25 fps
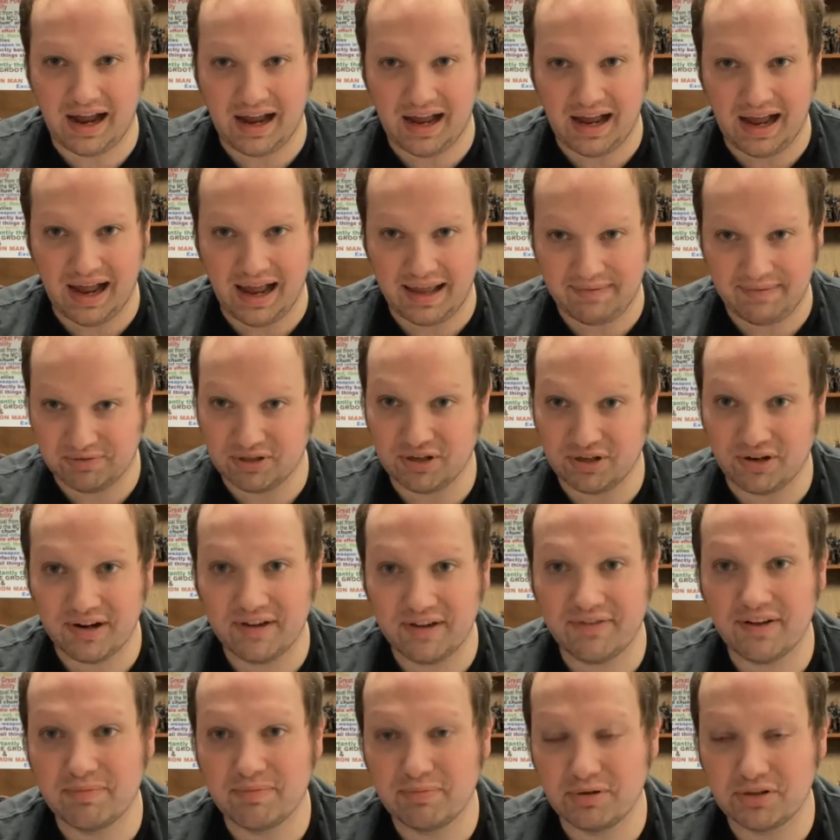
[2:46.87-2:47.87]
I'm sorry
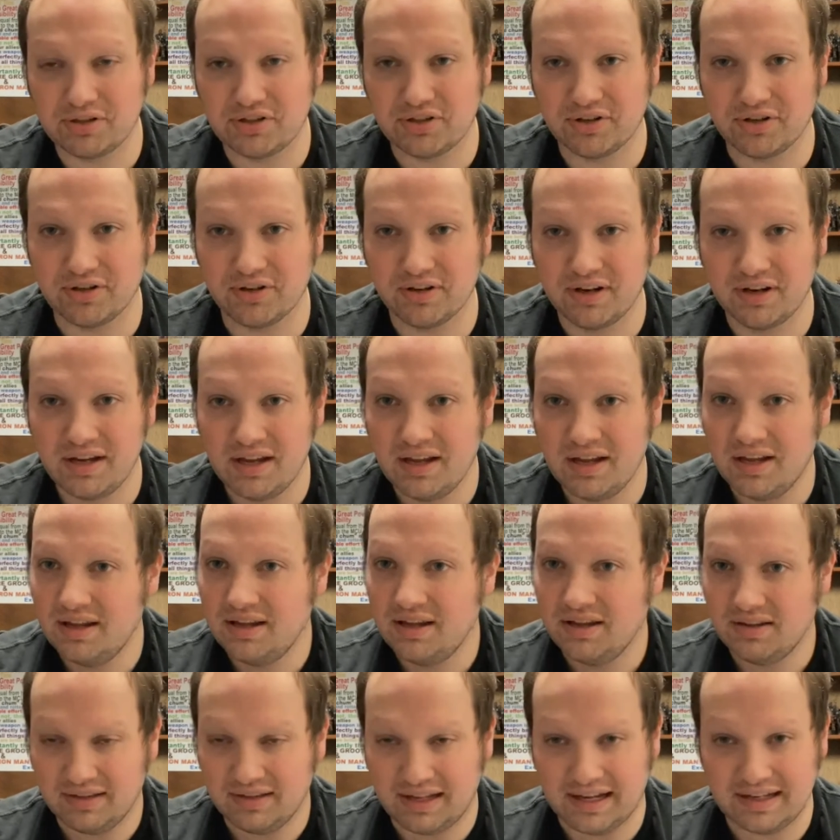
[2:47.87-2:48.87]
if I butcher
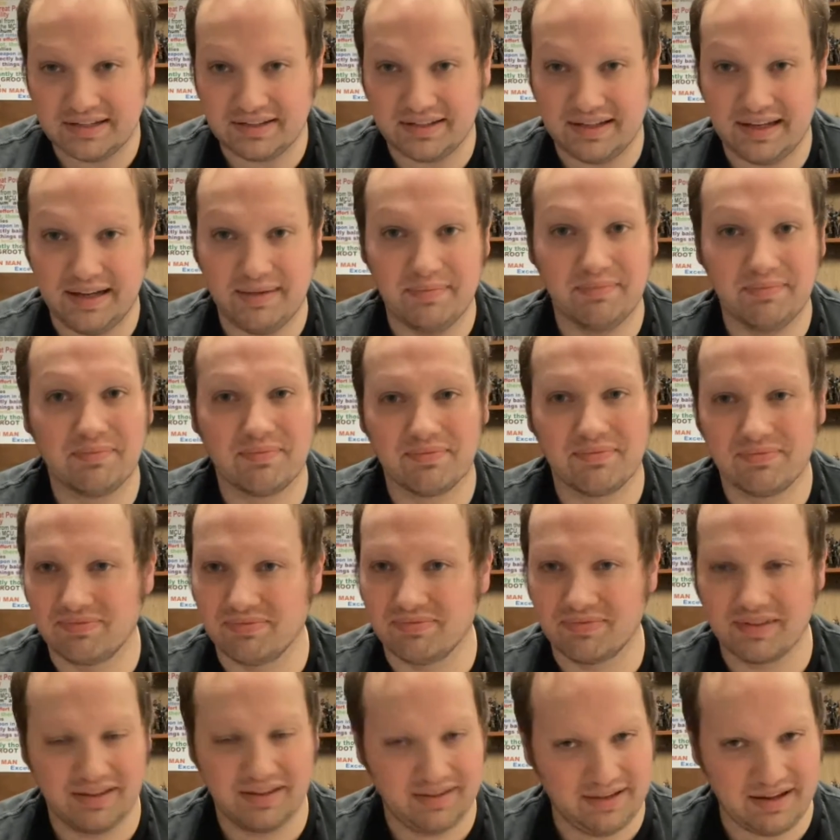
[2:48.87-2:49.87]
last name.
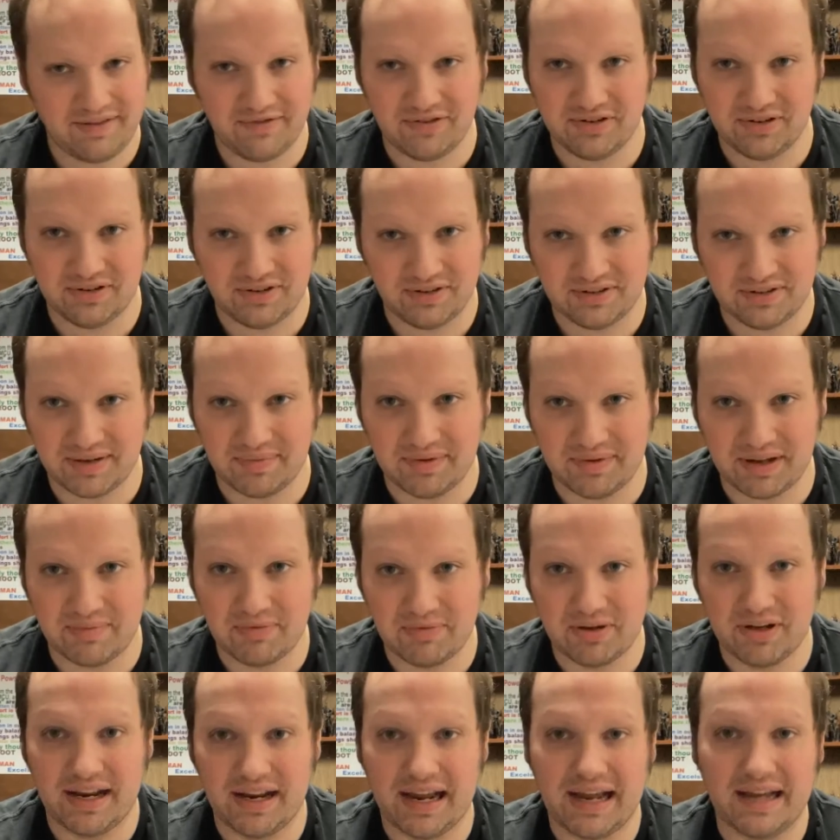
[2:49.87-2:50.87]
Never something I'm
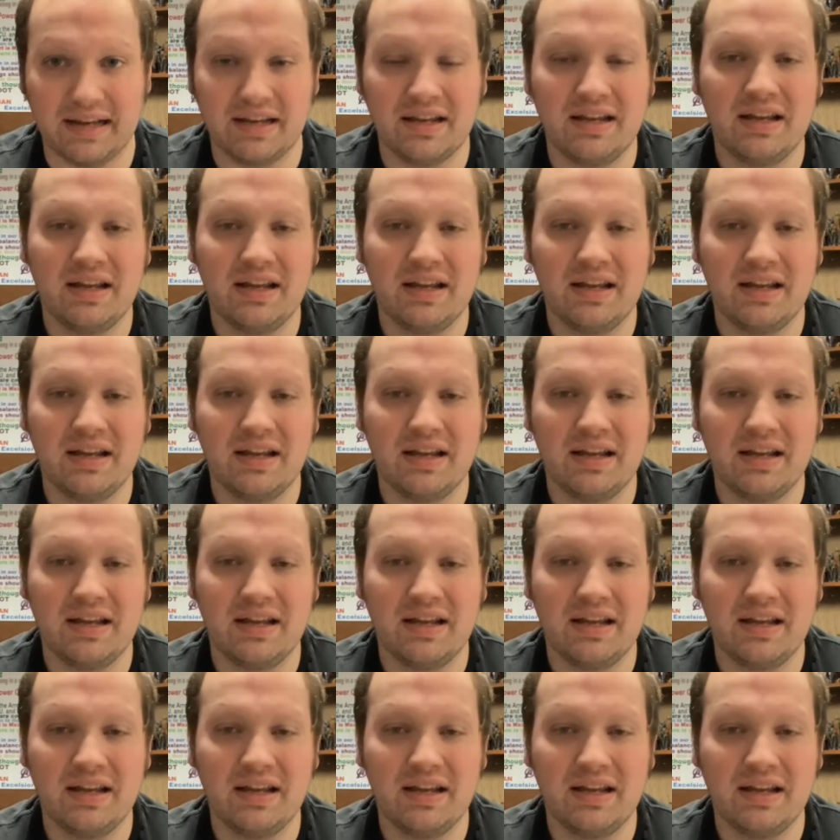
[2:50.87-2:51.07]
good at.